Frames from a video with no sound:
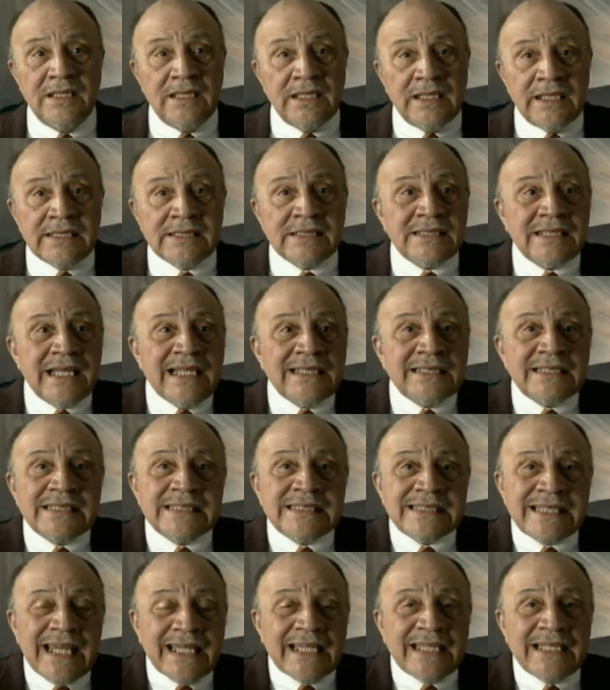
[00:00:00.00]
is that
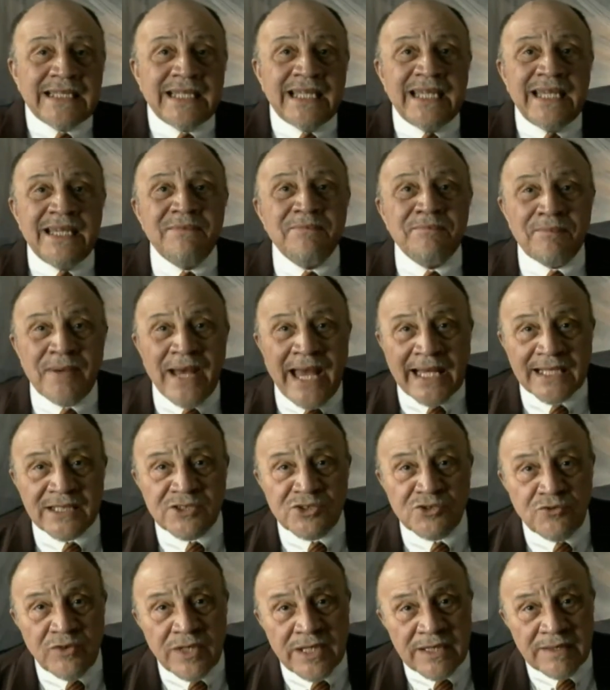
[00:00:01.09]
second impact
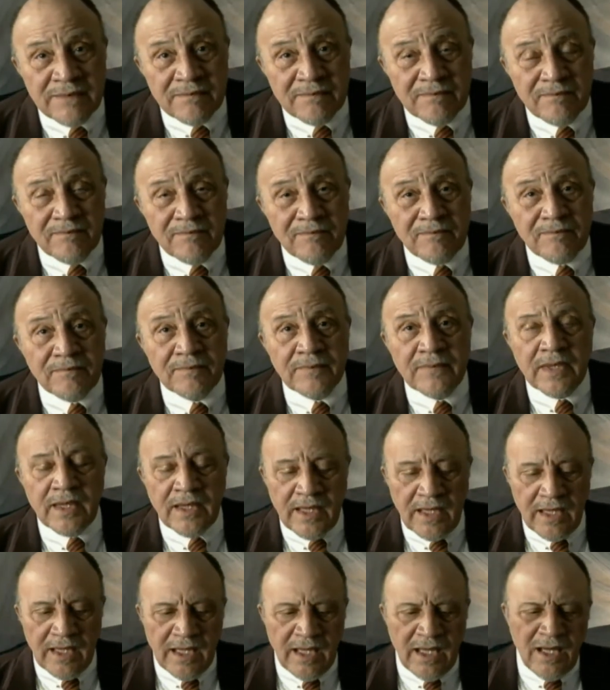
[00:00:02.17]
stream.
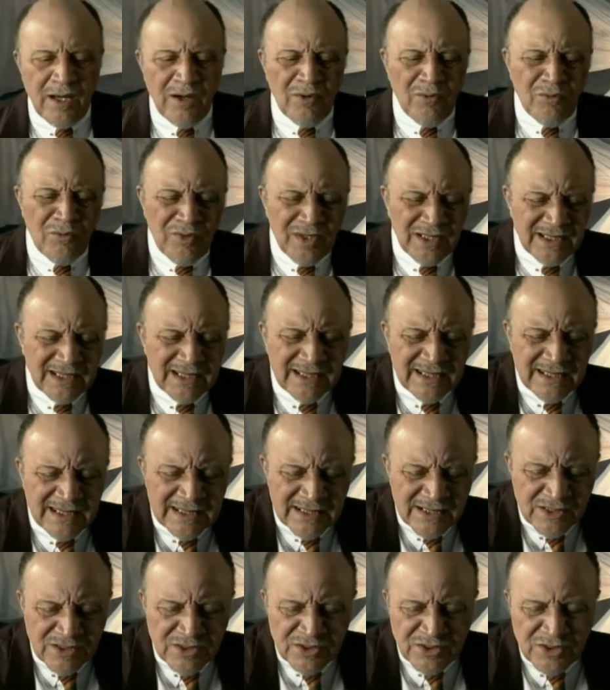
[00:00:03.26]
What did
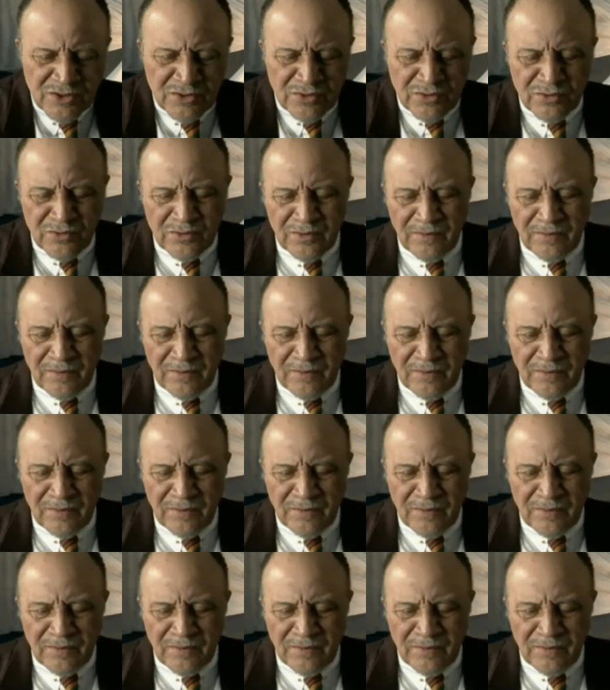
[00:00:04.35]
this do?